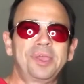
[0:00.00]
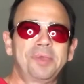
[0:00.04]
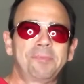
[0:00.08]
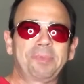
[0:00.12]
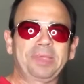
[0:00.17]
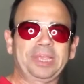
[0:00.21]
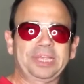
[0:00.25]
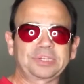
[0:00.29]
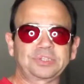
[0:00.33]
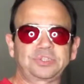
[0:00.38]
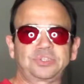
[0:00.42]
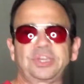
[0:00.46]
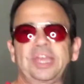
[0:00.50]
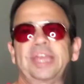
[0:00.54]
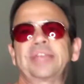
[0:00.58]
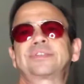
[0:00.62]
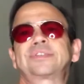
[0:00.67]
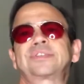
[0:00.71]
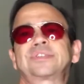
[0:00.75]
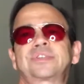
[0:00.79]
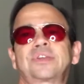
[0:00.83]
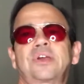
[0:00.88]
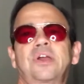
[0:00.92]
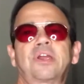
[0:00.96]
because
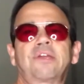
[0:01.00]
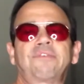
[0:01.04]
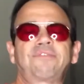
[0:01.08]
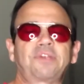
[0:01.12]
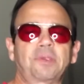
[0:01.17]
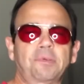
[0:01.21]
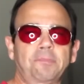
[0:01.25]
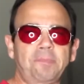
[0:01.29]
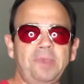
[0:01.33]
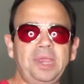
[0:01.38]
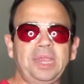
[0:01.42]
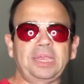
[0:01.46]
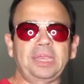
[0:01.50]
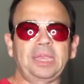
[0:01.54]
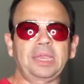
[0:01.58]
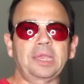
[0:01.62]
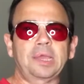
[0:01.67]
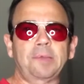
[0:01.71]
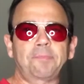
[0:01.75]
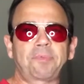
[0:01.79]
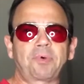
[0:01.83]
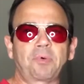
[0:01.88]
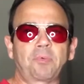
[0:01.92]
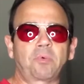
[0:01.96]
chances are if you're making
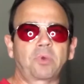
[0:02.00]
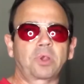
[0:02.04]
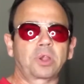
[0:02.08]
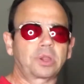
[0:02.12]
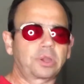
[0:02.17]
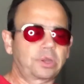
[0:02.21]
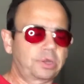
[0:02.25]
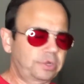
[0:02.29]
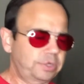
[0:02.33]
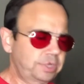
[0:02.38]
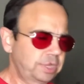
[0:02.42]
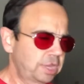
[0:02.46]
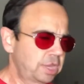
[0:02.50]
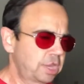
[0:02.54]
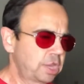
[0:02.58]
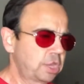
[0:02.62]
up a word,